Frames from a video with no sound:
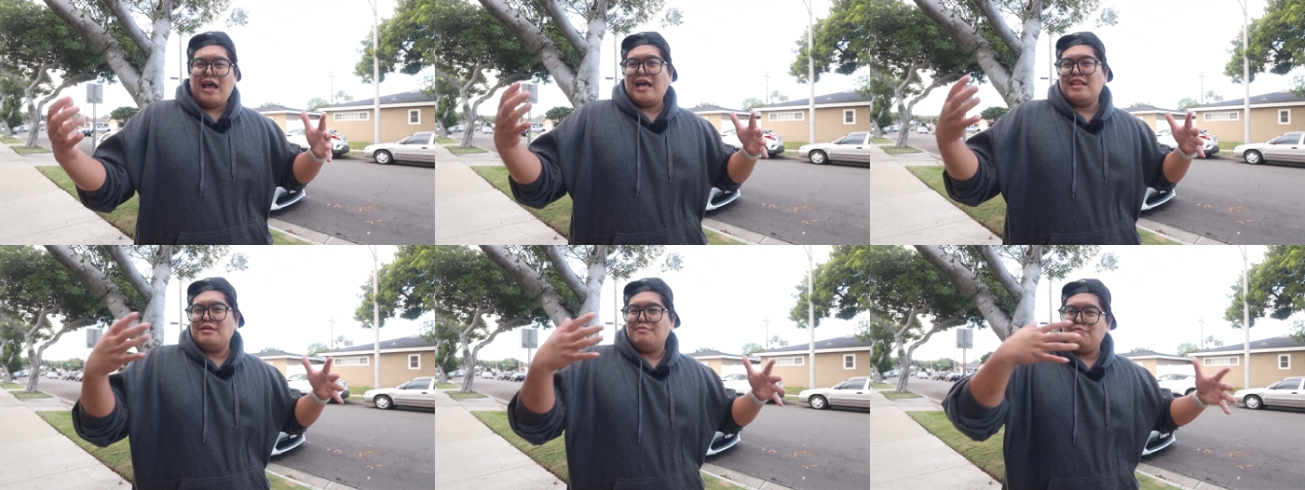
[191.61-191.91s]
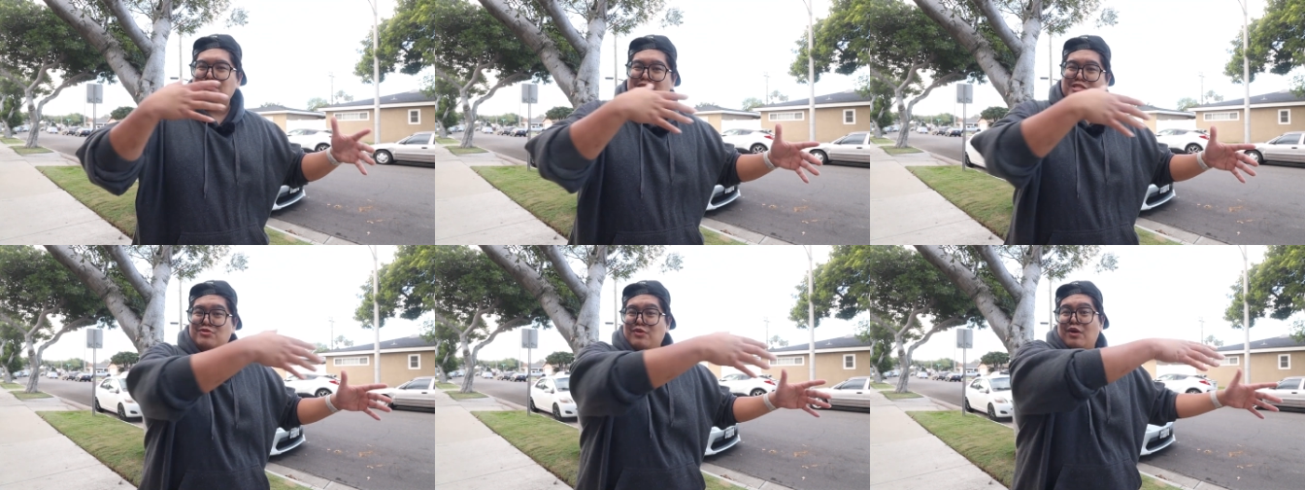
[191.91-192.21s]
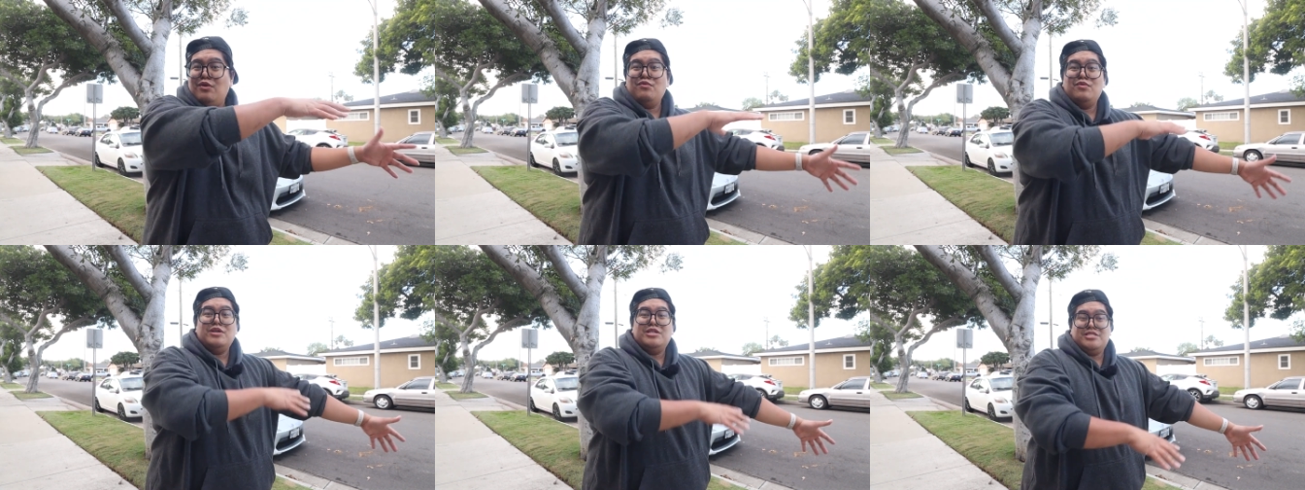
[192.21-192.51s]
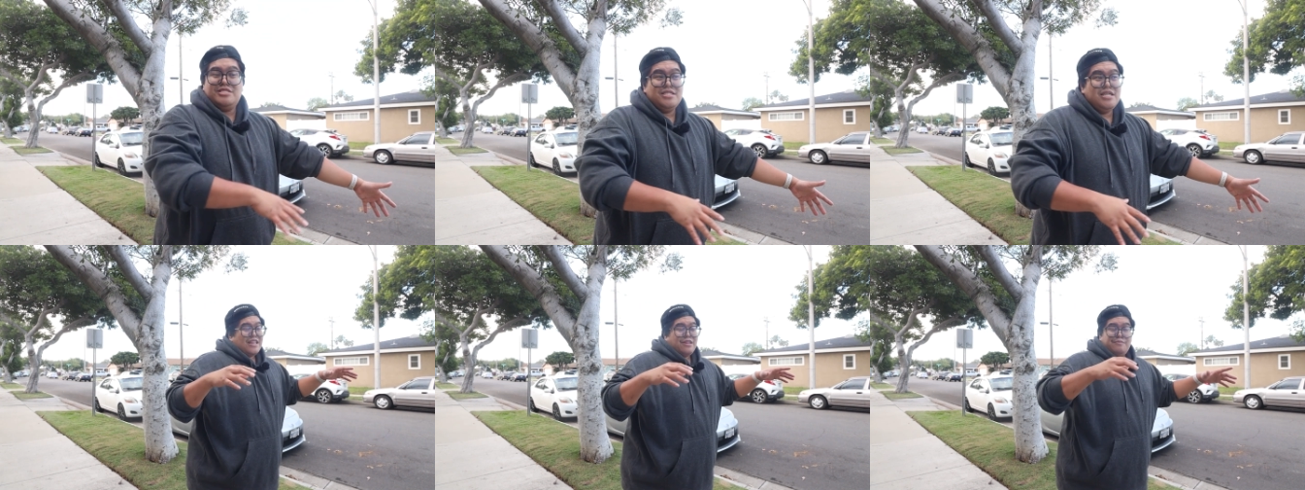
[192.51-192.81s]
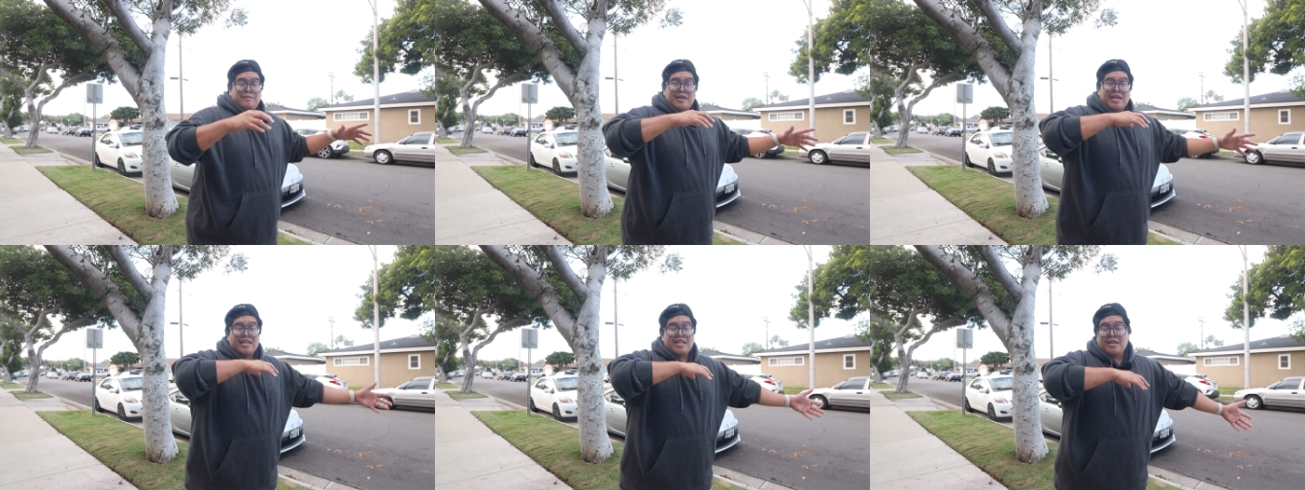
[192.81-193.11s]
at the place where I was at the
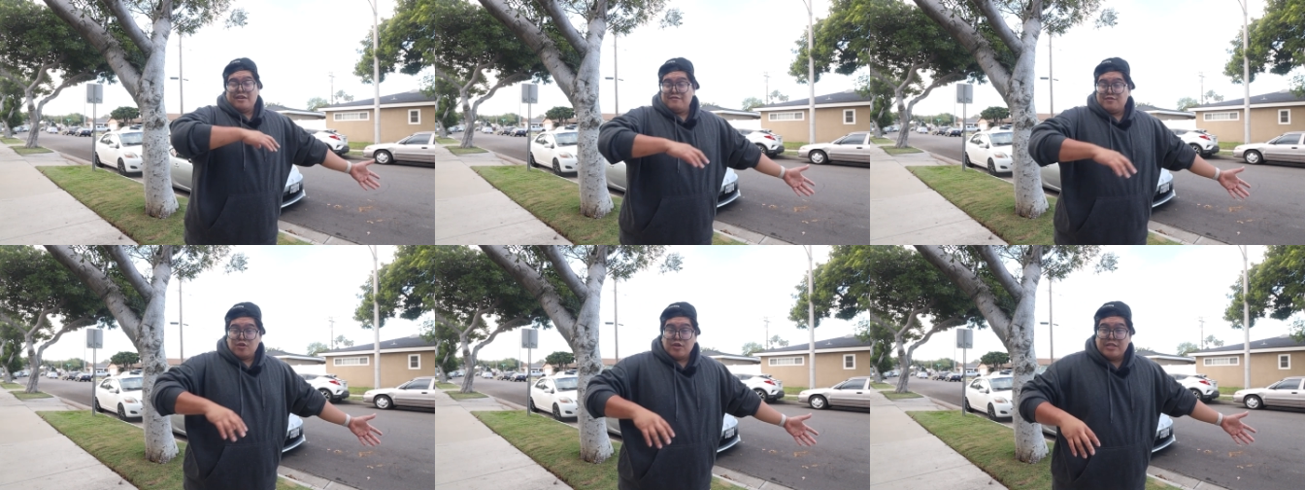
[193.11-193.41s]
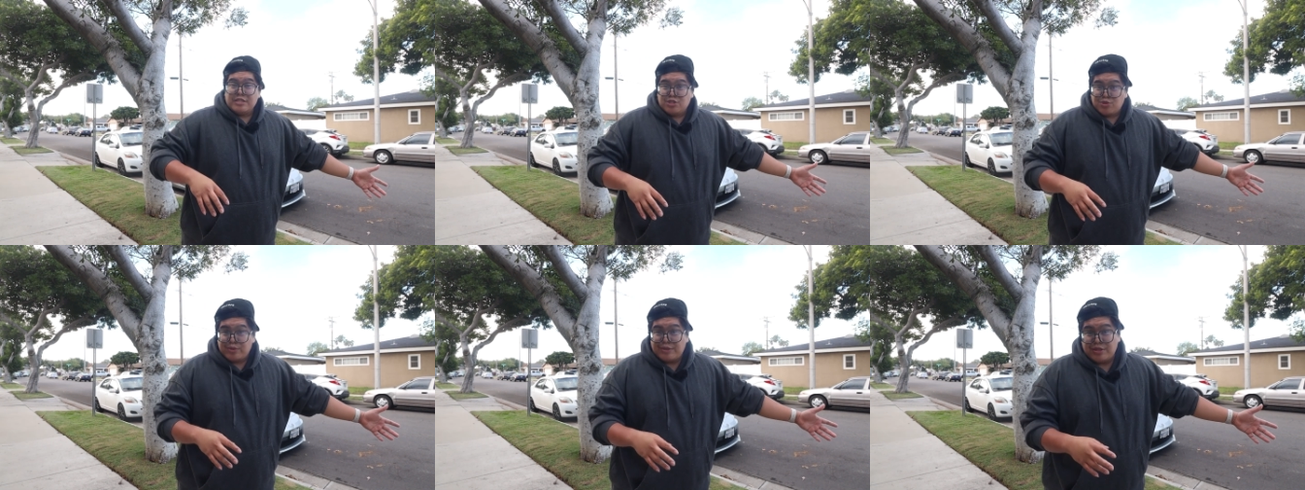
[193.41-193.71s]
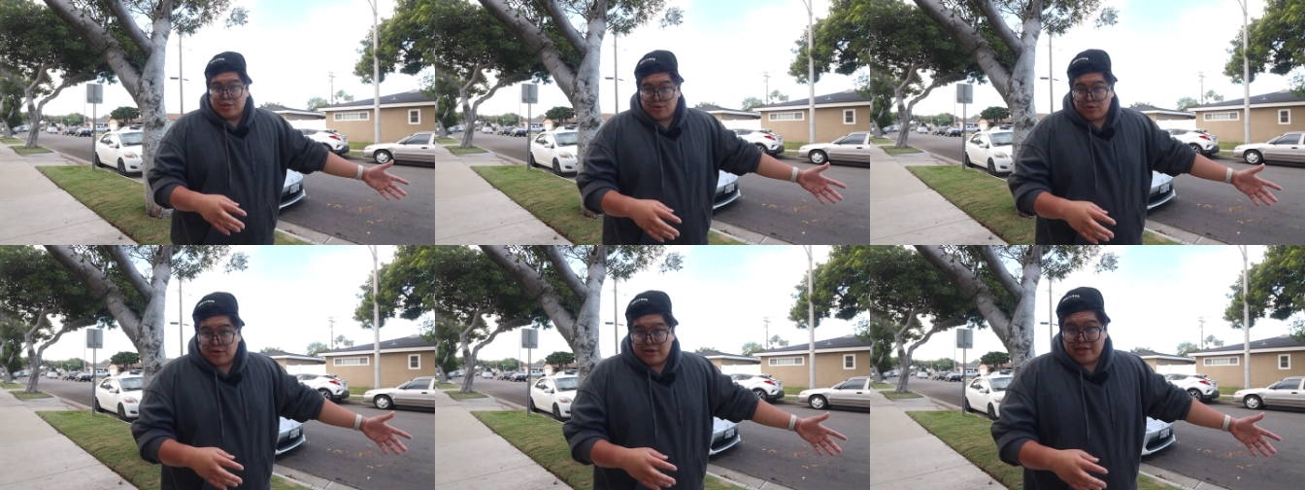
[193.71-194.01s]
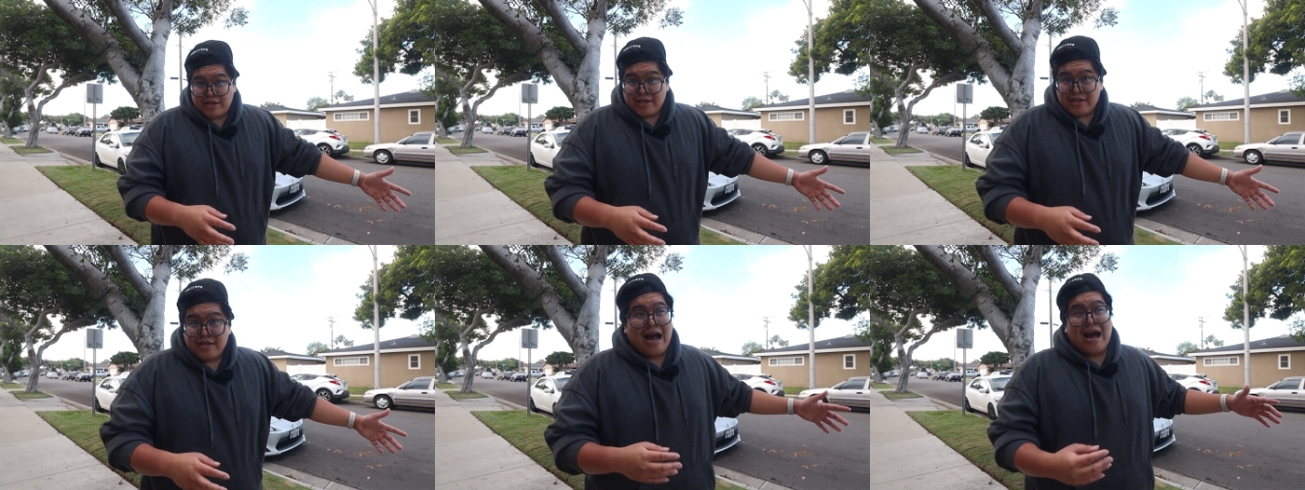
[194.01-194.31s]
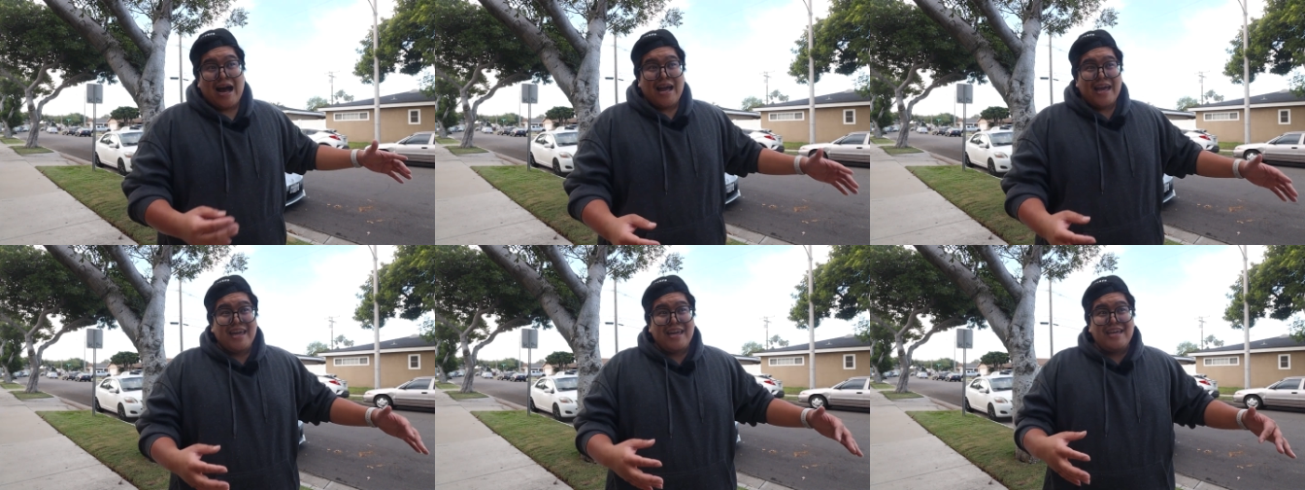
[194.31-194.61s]
beginning of twenty twenty-three,
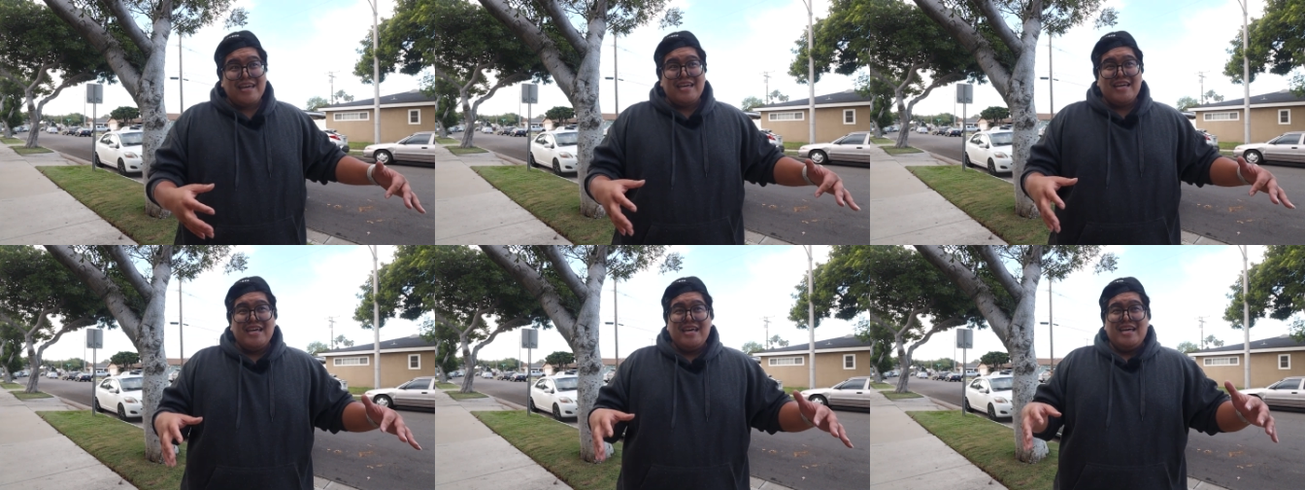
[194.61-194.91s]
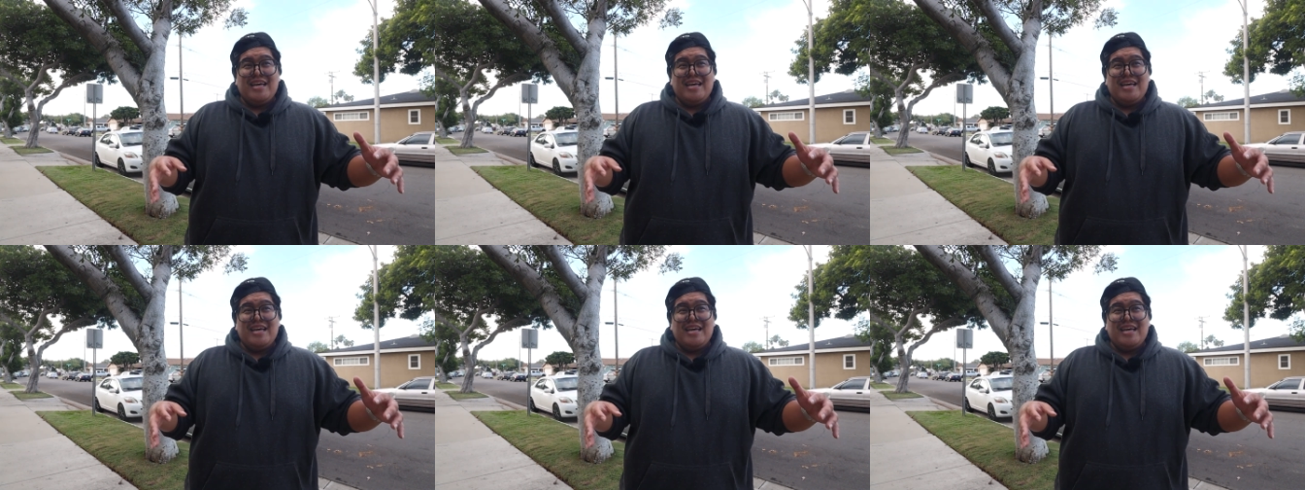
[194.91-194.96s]
I